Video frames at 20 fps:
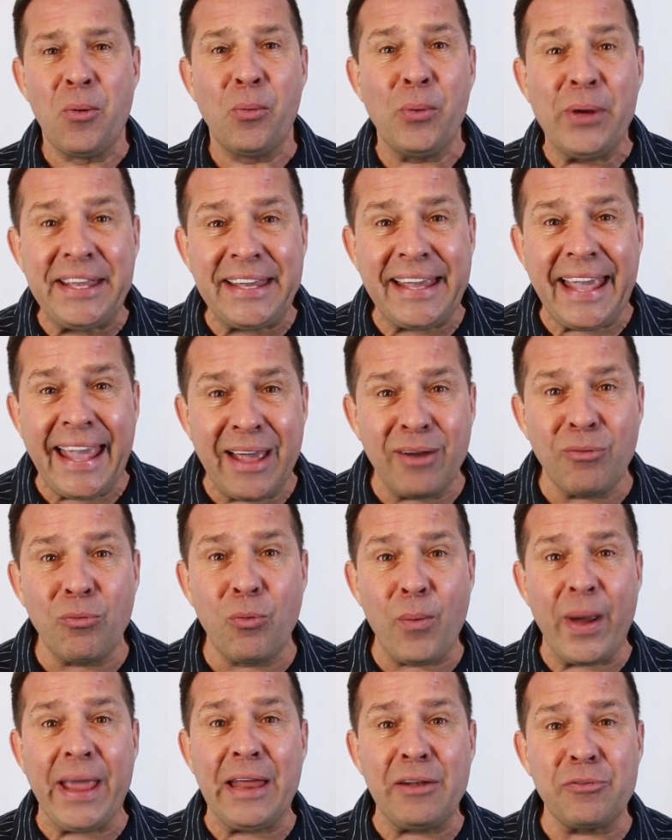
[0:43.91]
We can't
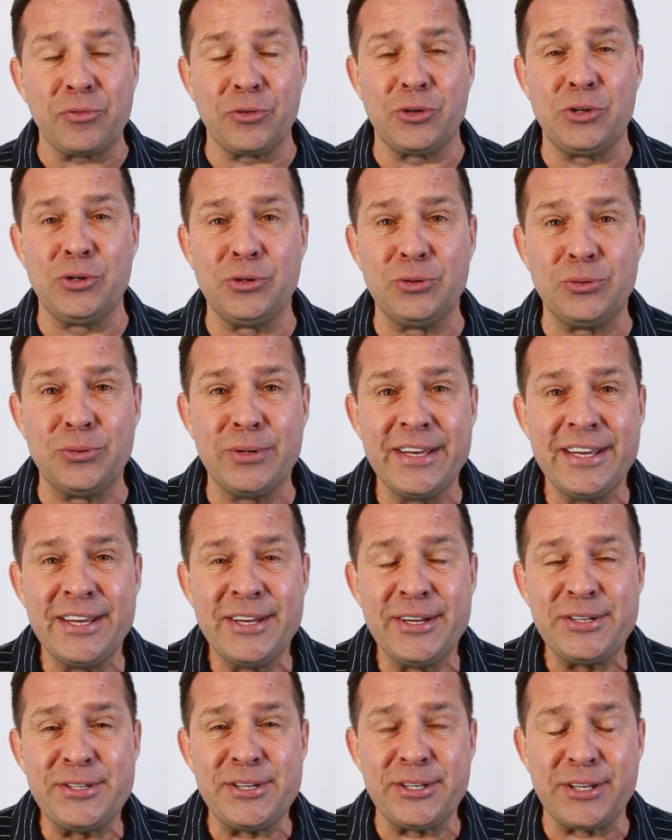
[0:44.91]
wait for you
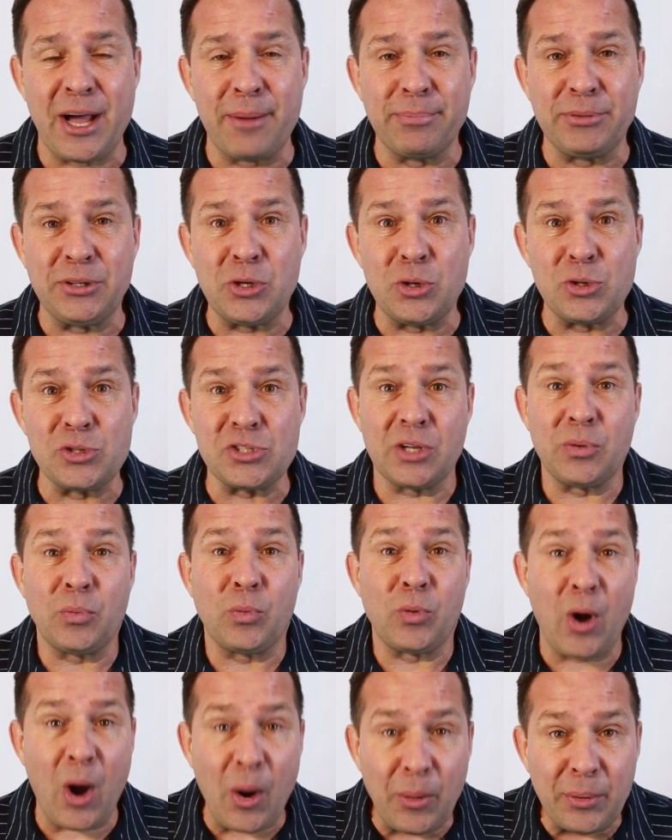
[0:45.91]
to come to Houston.
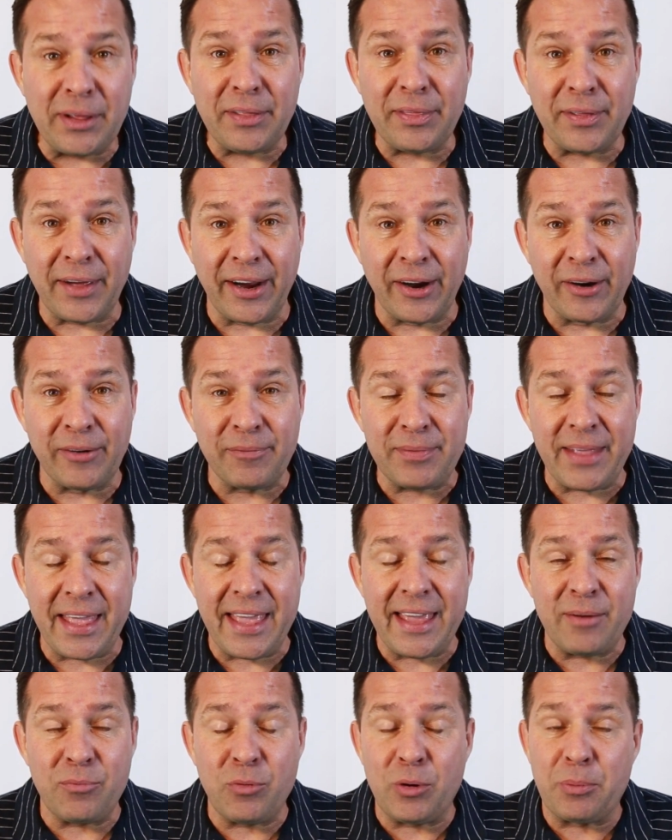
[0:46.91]
We're already there,
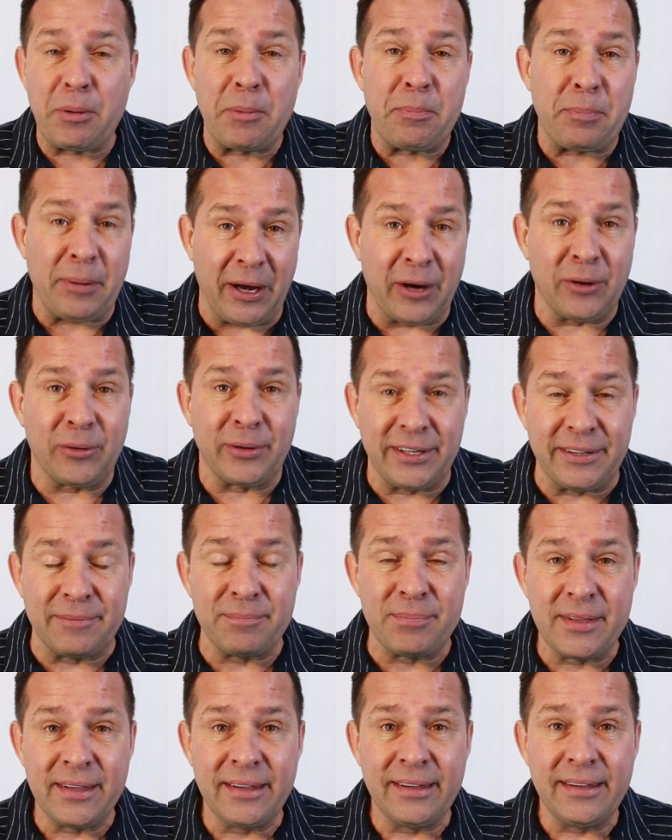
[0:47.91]
and we're
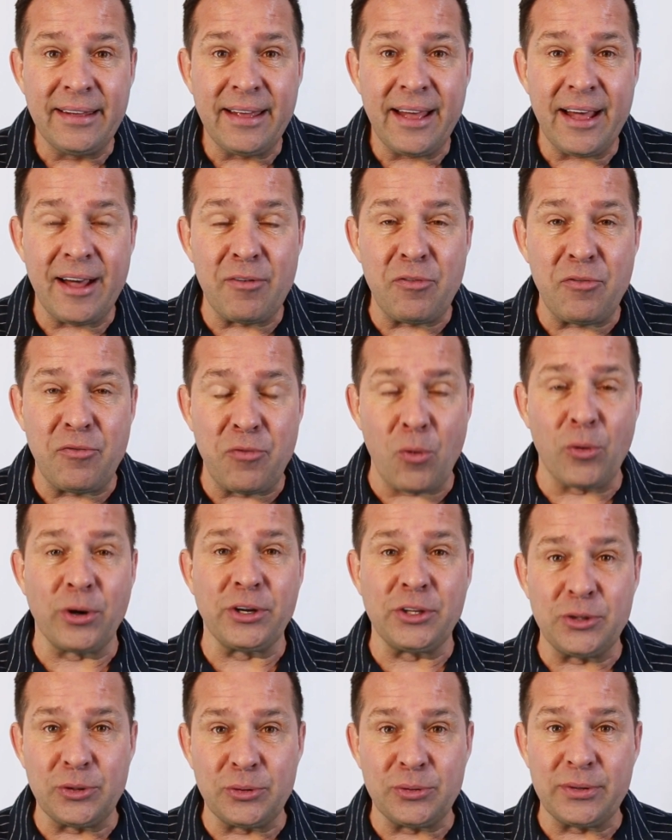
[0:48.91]
preparing
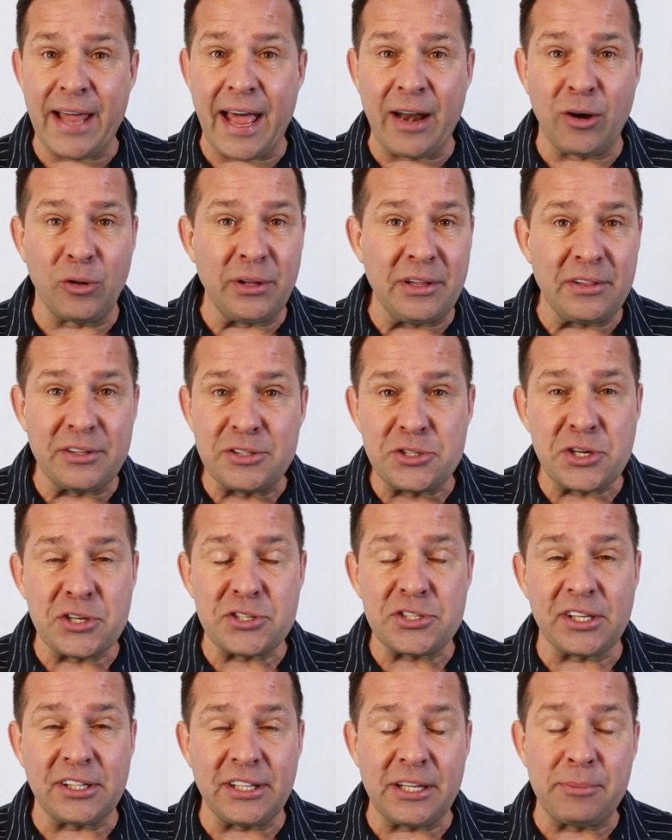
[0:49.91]
for you, not only
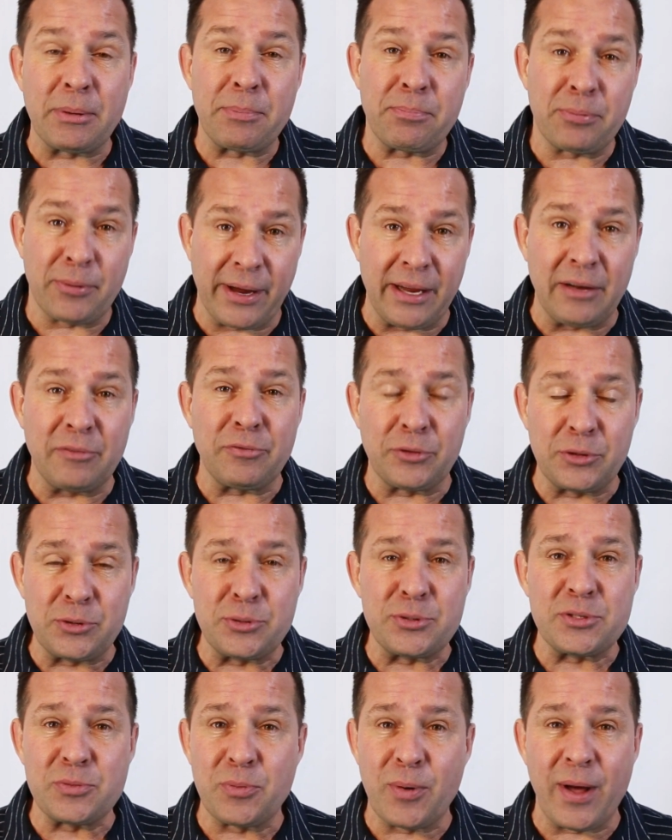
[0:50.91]
logistically, but praying for
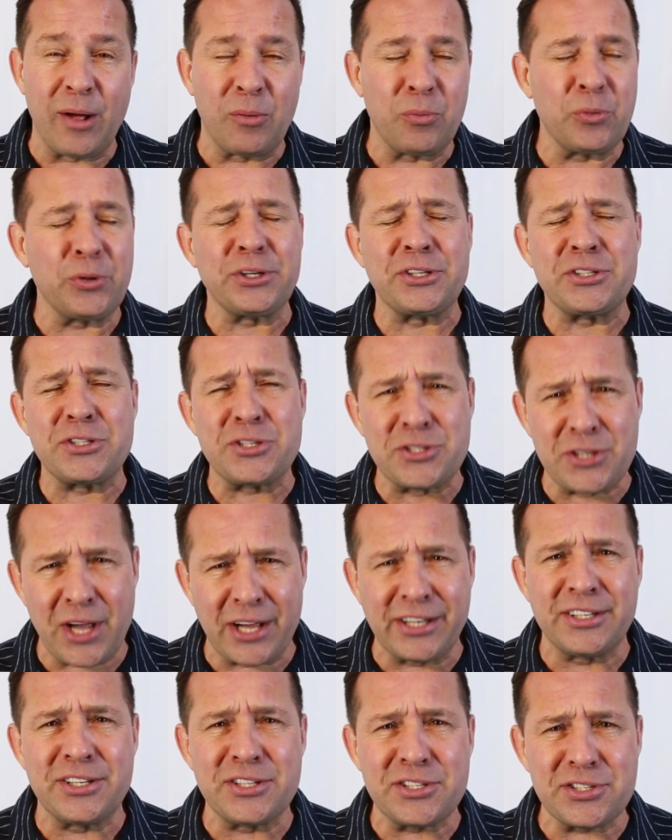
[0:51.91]
you as well. We're
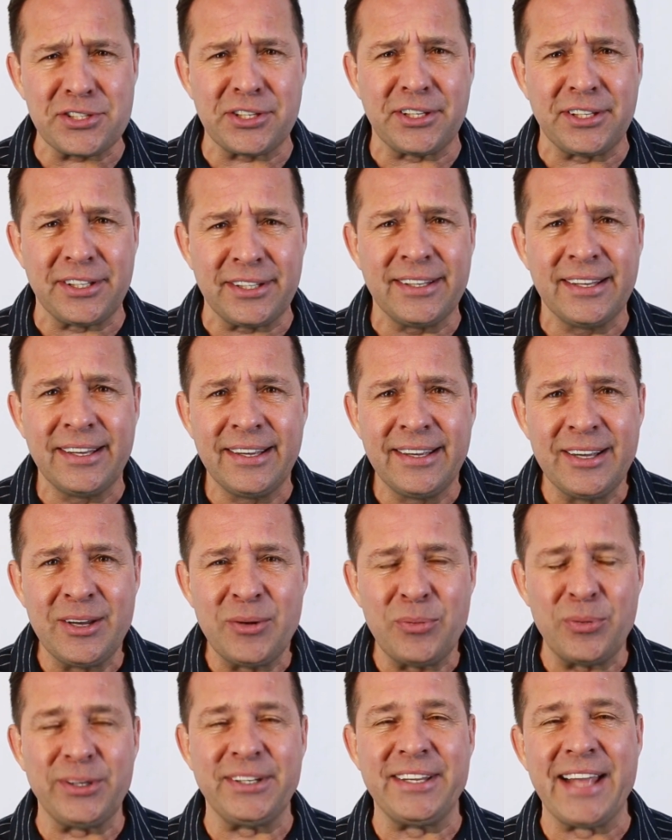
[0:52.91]
excited to see
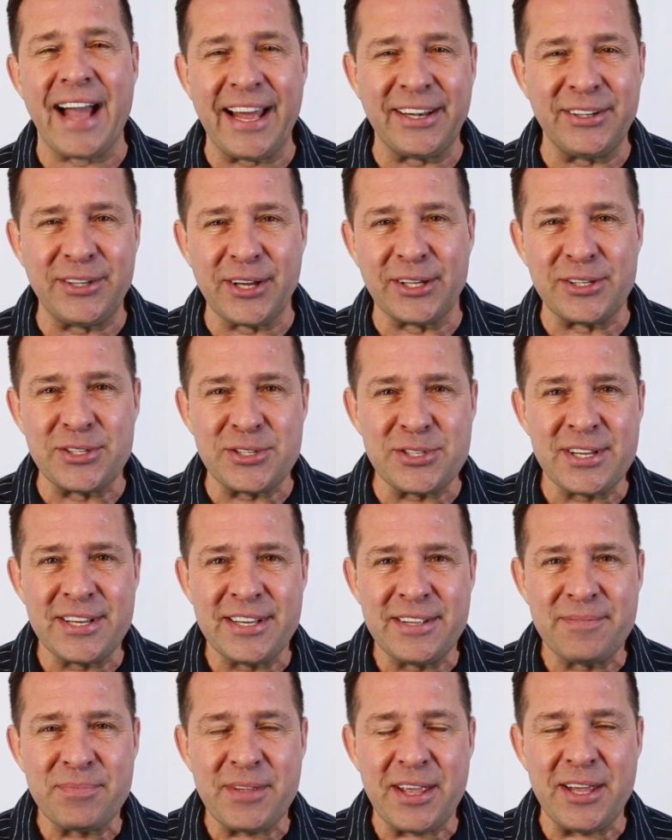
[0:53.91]
what God does
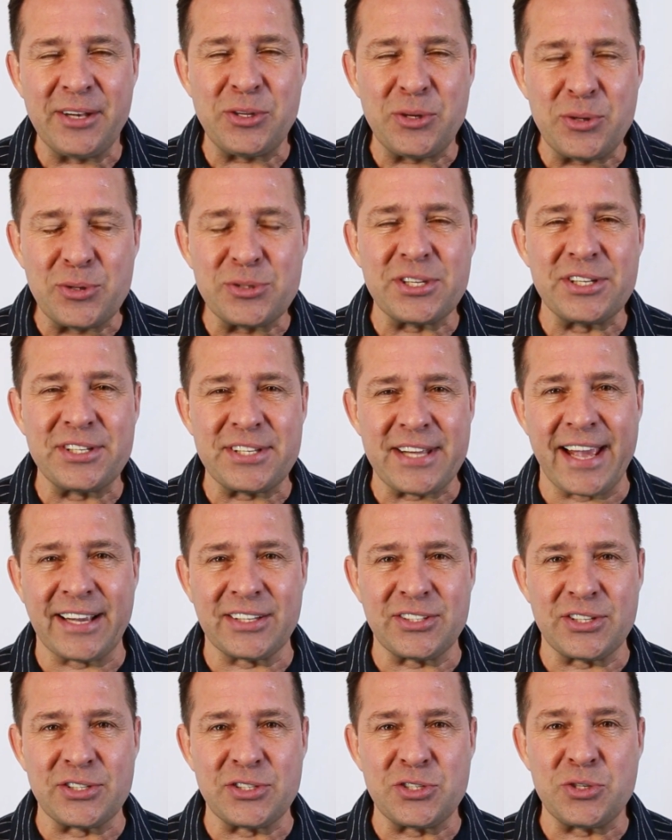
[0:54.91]
in Houston,
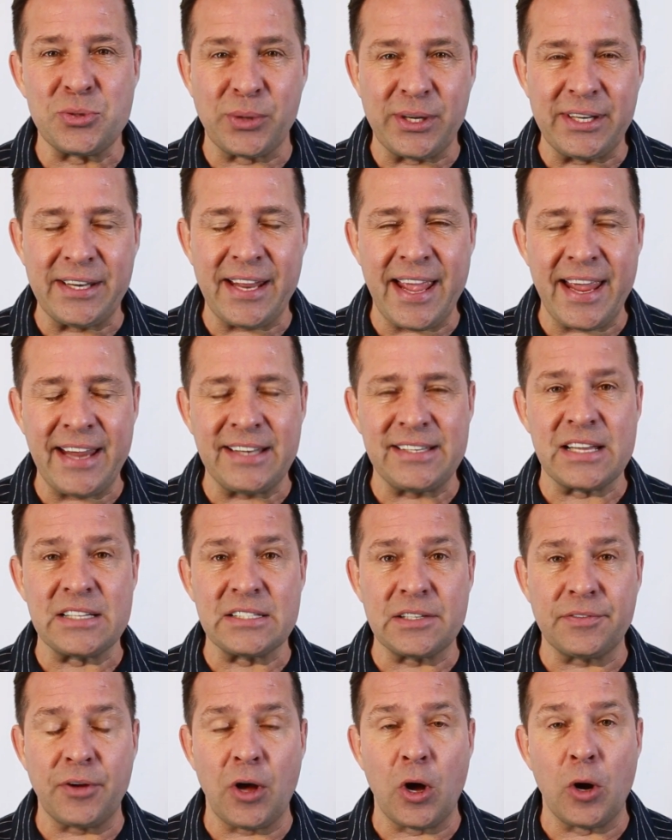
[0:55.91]
Texas during 8
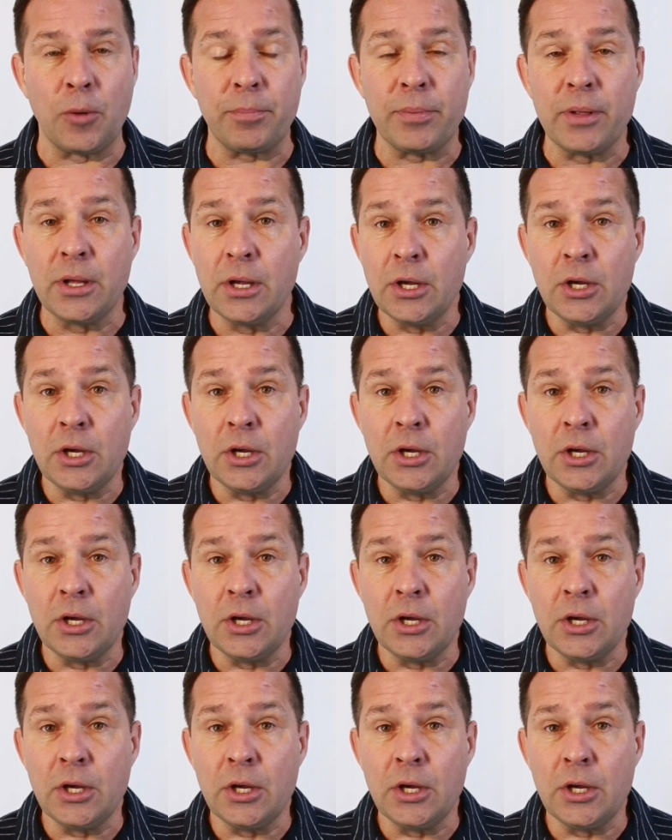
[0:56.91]
Days of Hope.